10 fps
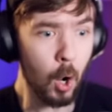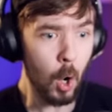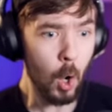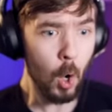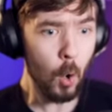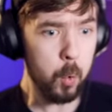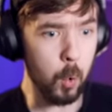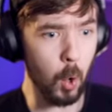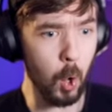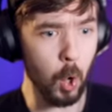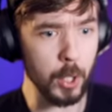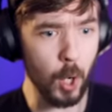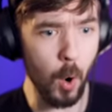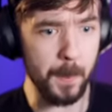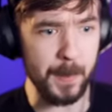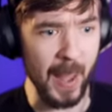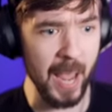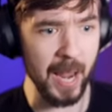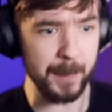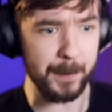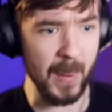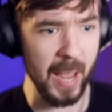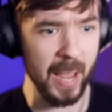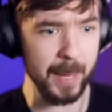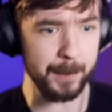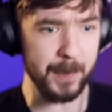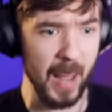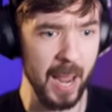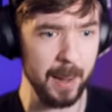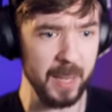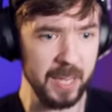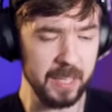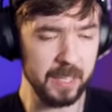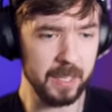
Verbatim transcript: Ooh, you big, big baby.